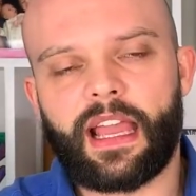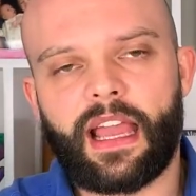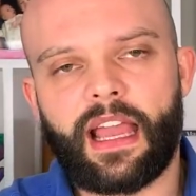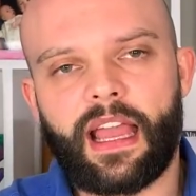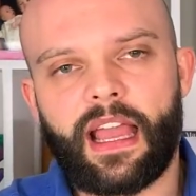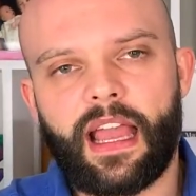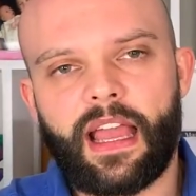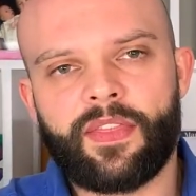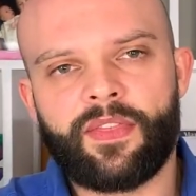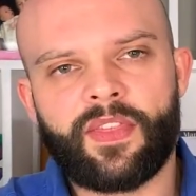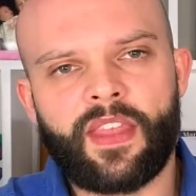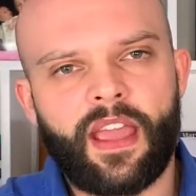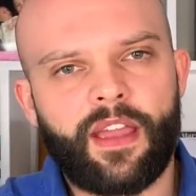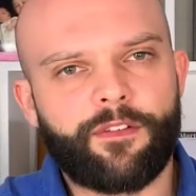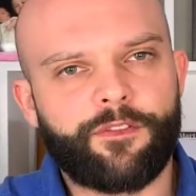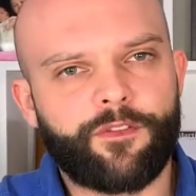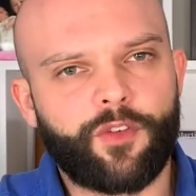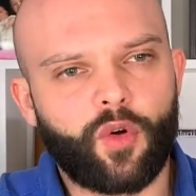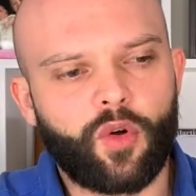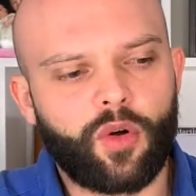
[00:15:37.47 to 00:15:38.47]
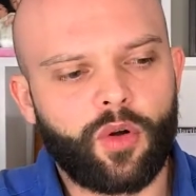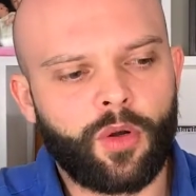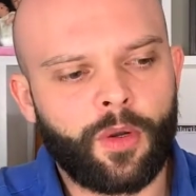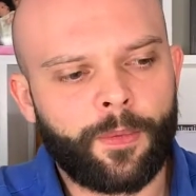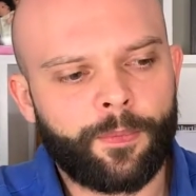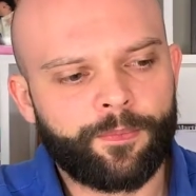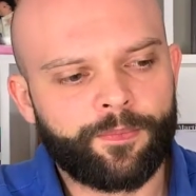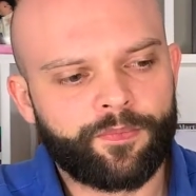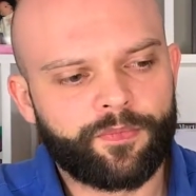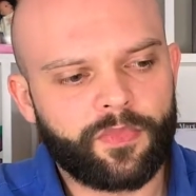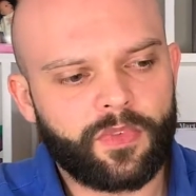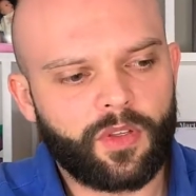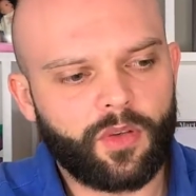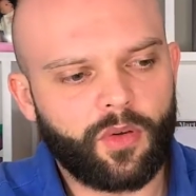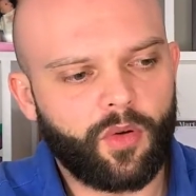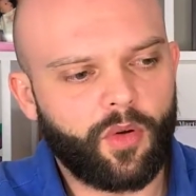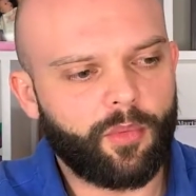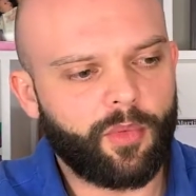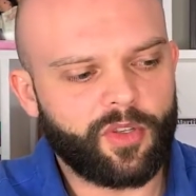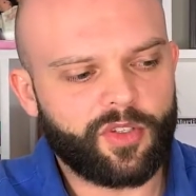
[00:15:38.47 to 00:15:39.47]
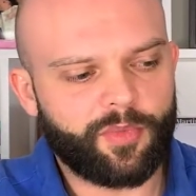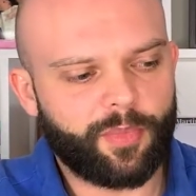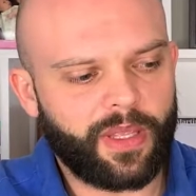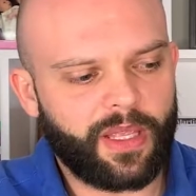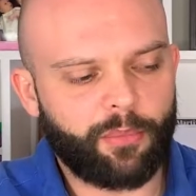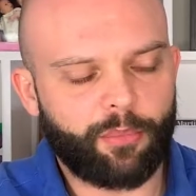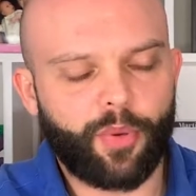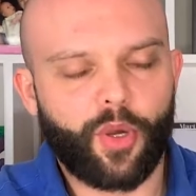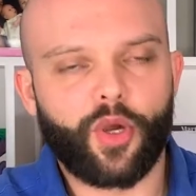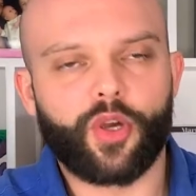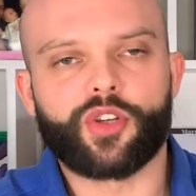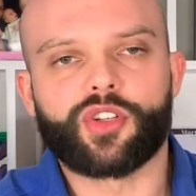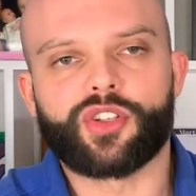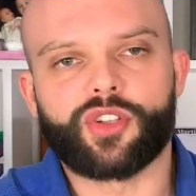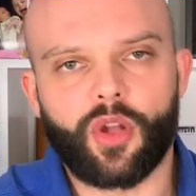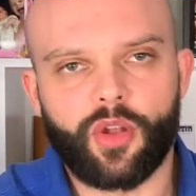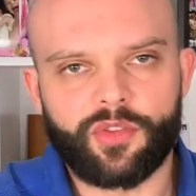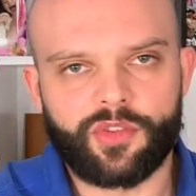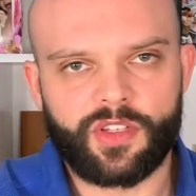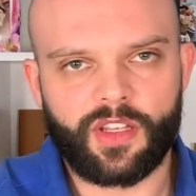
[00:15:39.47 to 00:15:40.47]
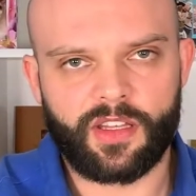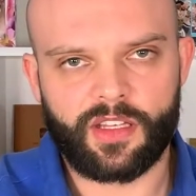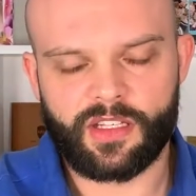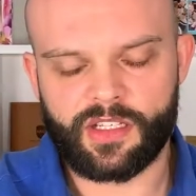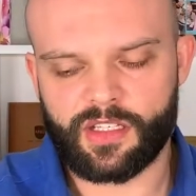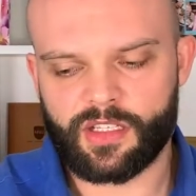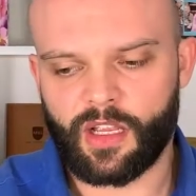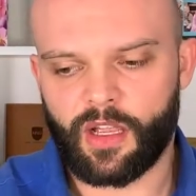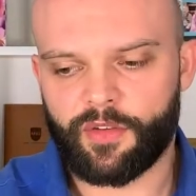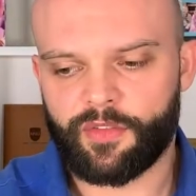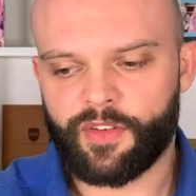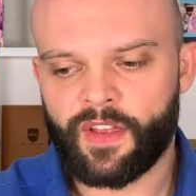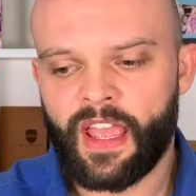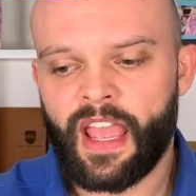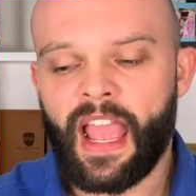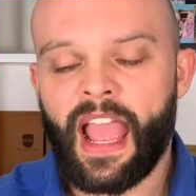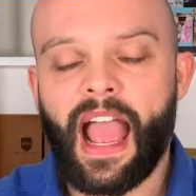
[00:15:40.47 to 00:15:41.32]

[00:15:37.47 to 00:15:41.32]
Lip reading: And therefore, almost being pushed onto this stuff.